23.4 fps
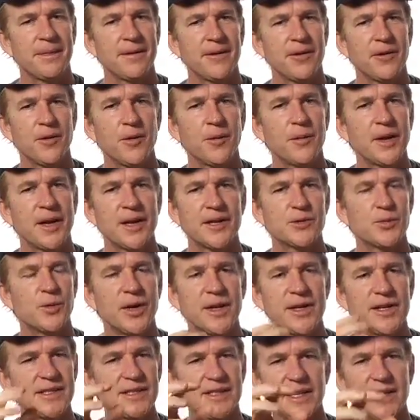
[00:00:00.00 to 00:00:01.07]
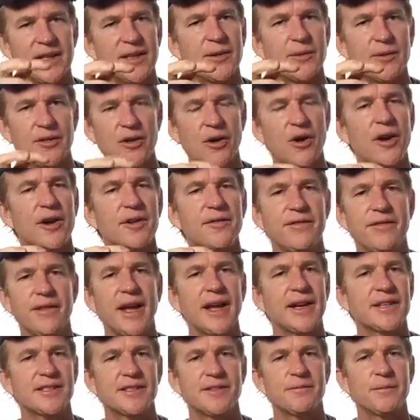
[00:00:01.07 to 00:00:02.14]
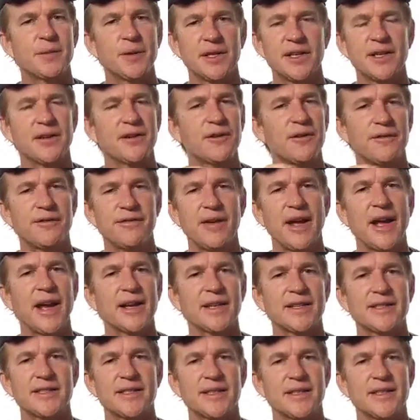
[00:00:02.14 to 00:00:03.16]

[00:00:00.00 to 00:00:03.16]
you know, because one is dealing with hard facts of political facts